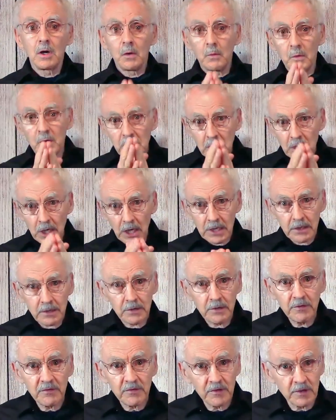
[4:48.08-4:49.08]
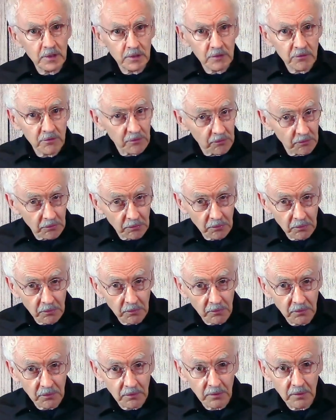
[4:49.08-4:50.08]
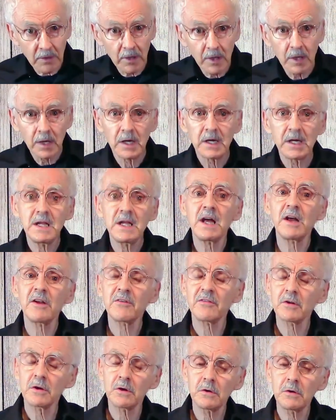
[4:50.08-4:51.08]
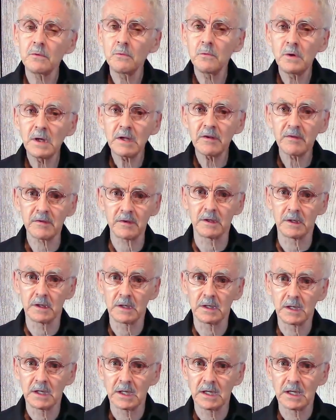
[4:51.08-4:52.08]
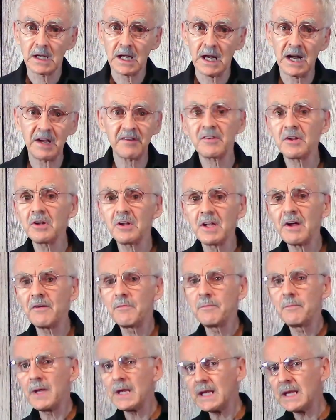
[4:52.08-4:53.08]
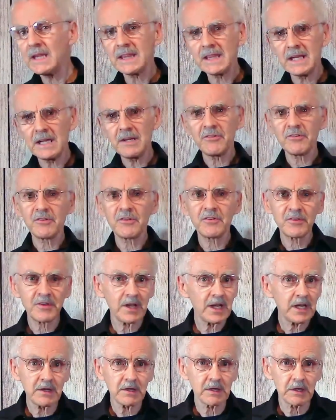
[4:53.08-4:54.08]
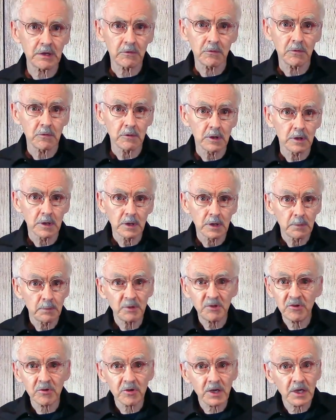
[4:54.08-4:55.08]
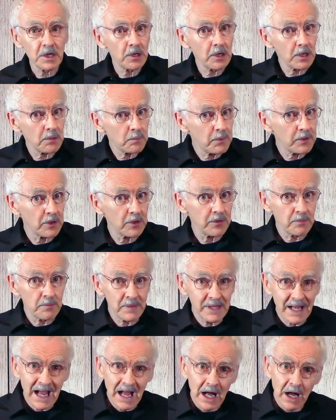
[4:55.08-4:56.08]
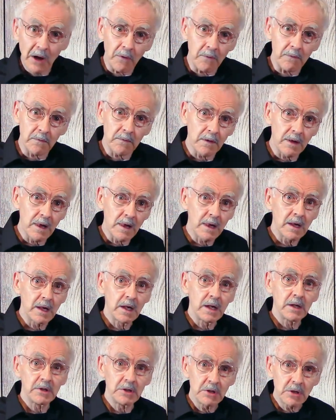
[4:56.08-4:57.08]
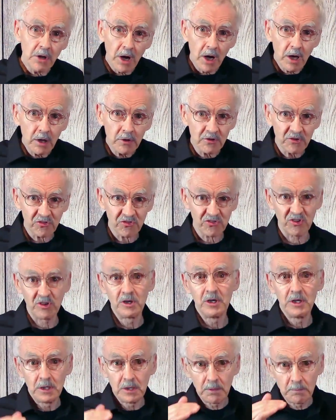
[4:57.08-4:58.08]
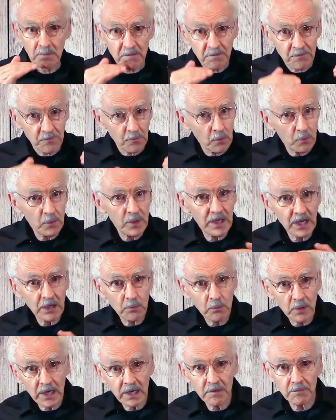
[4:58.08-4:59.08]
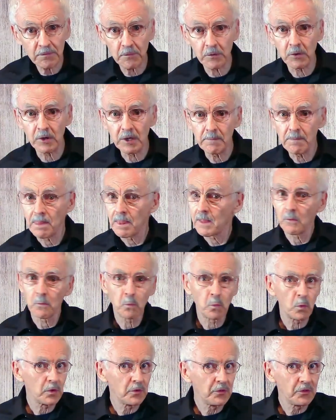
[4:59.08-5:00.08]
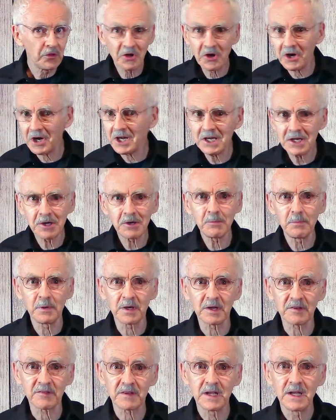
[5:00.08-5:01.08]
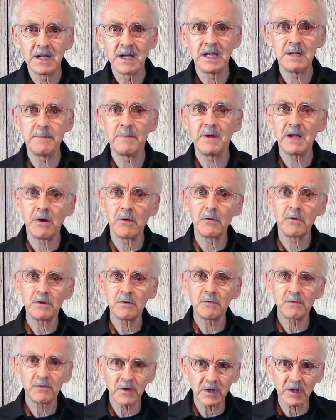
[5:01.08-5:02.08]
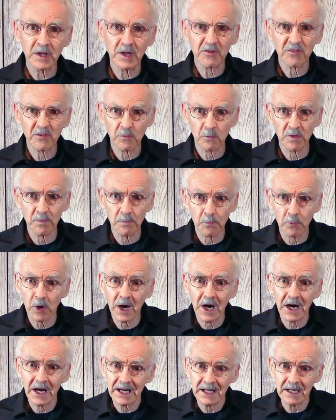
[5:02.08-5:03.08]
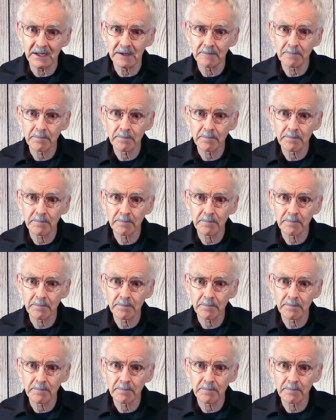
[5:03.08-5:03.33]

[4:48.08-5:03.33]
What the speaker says: When God conceals truth, He has a good reason. I still have many things to say to you, but you cannot bear them now. Knowledge, before we are ready for it, will not help us. It may only fill us with pride.